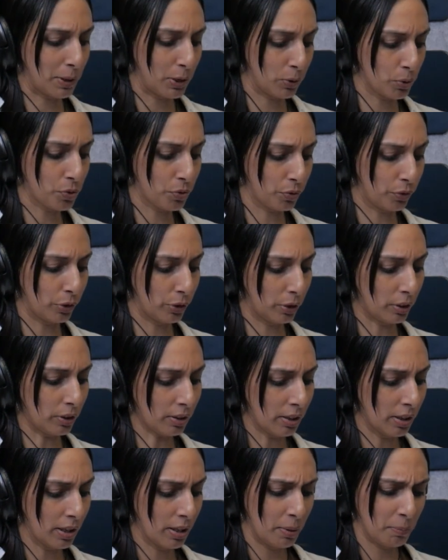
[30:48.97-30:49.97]
might be
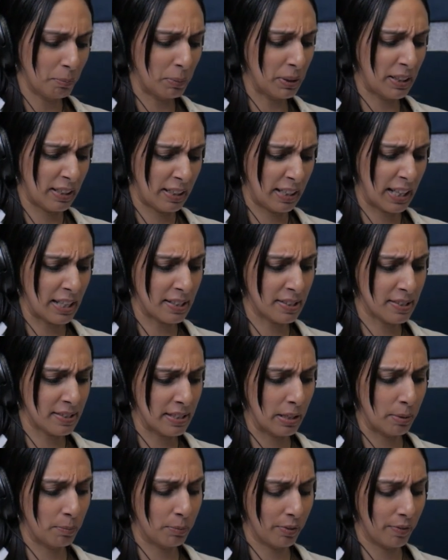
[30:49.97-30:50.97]
useful, but the rest
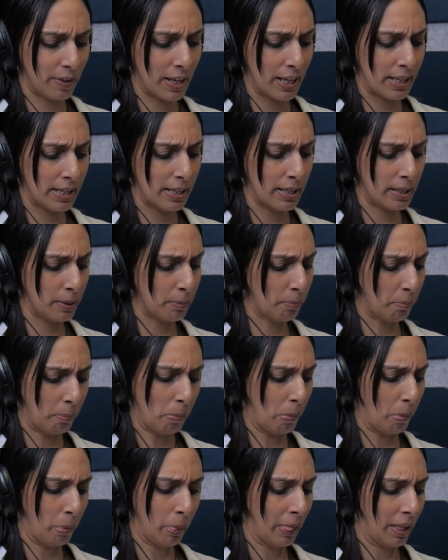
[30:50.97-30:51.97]
seemed very
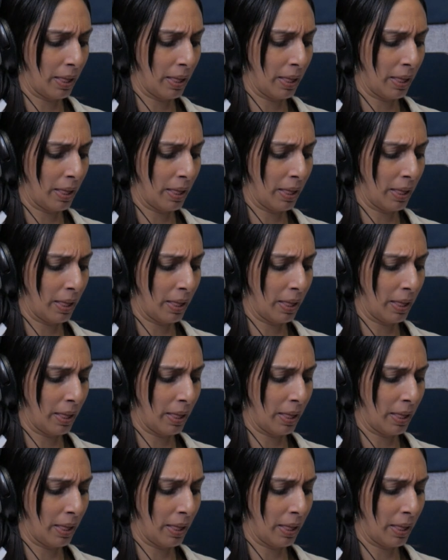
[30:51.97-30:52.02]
